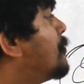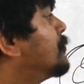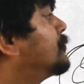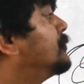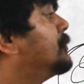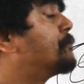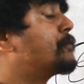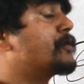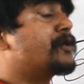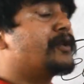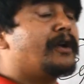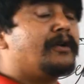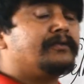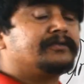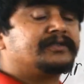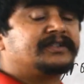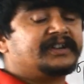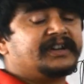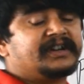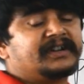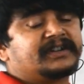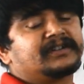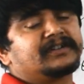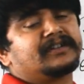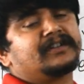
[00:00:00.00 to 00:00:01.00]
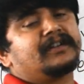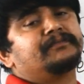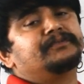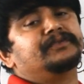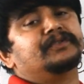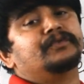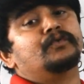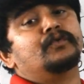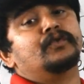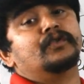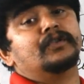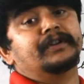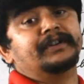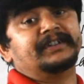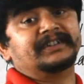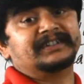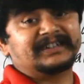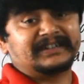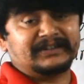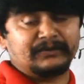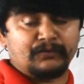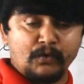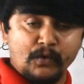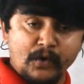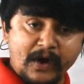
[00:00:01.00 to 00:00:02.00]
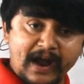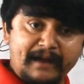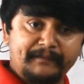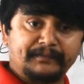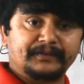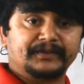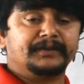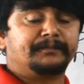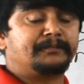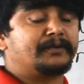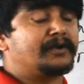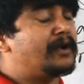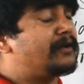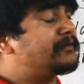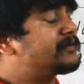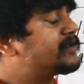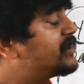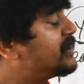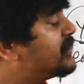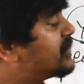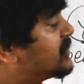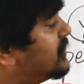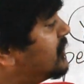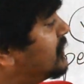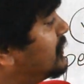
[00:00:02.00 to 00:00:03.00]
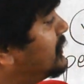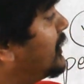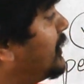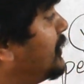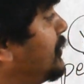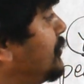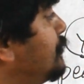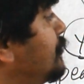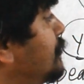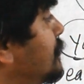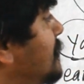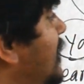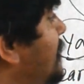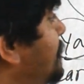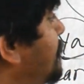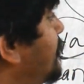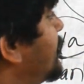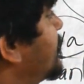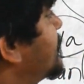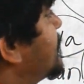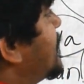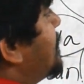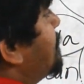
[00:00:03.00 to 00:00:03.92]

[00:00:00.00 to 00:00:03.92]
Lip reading: about the pronunciation of the words. Go after the pronunciation, then you use. Like for